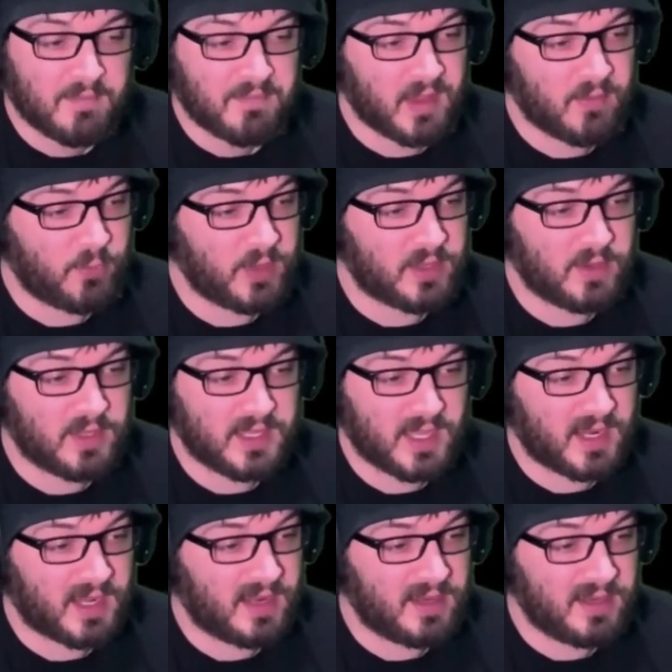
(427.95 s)
If we could
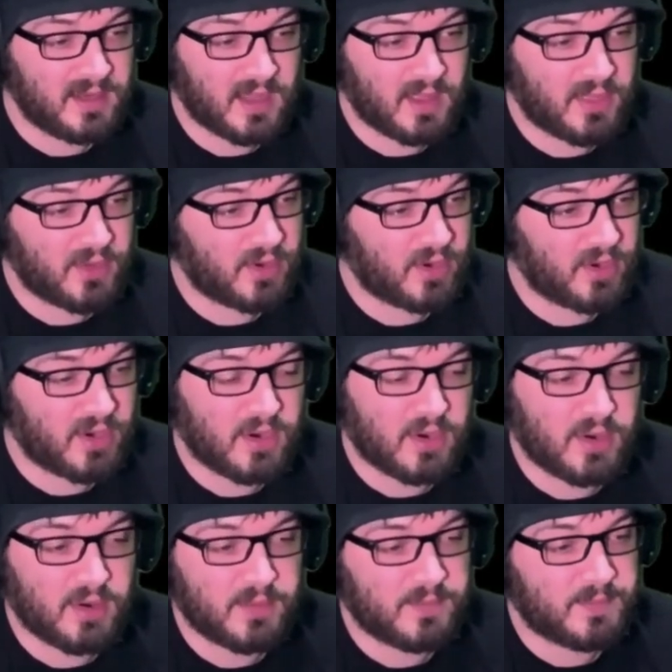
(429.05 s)
get
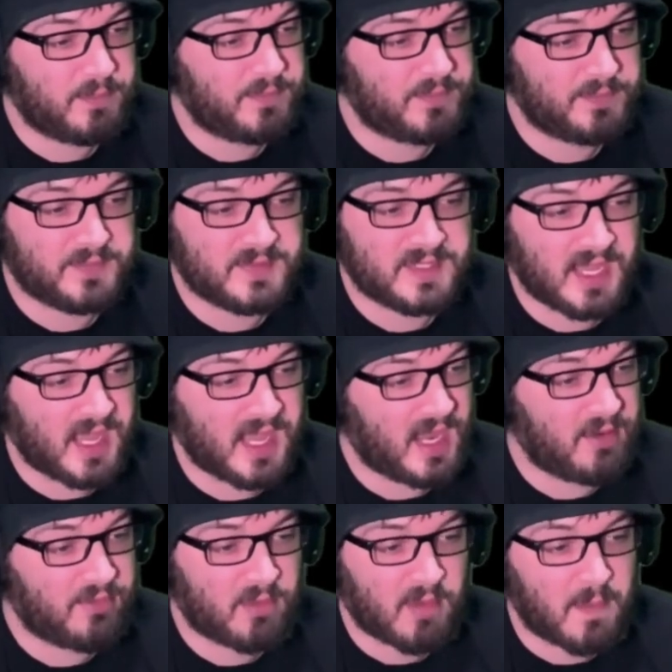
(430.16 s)
another
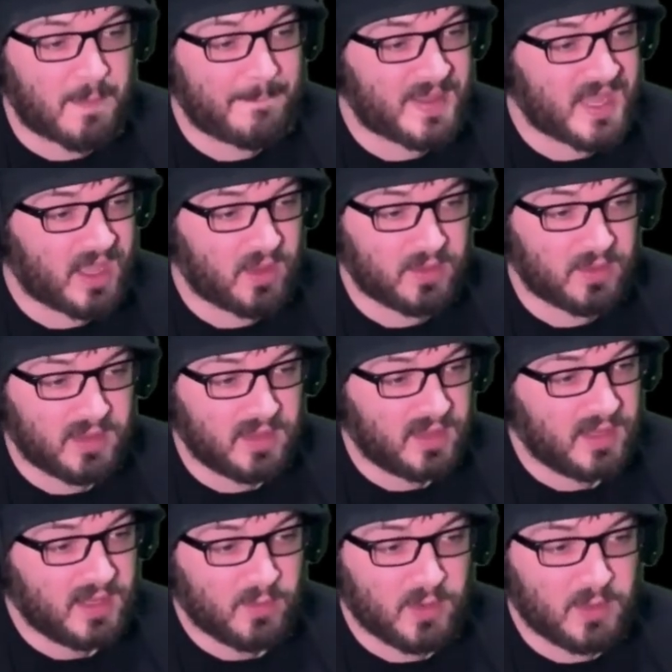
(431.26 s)
10 from a belt,
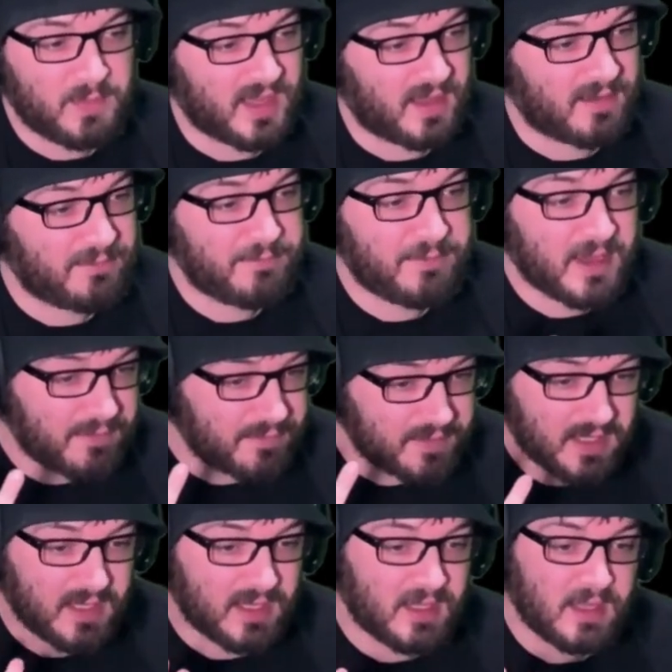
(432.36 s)
we'd be at
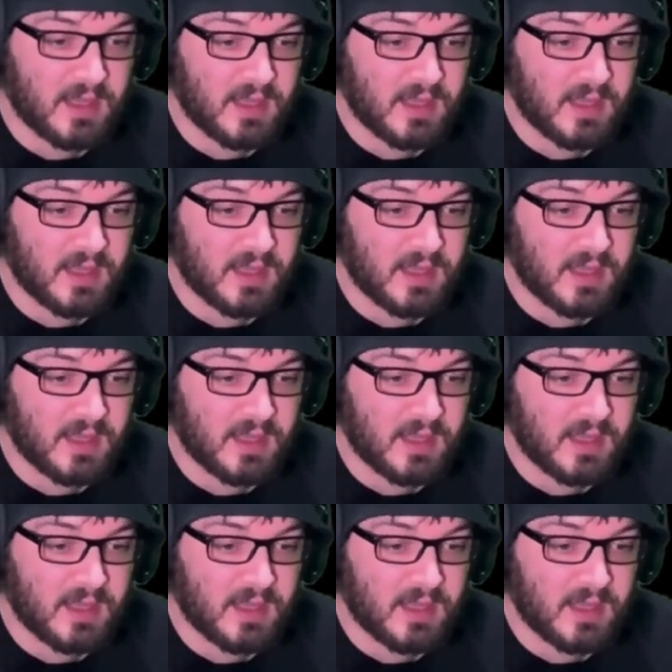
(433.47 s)
50,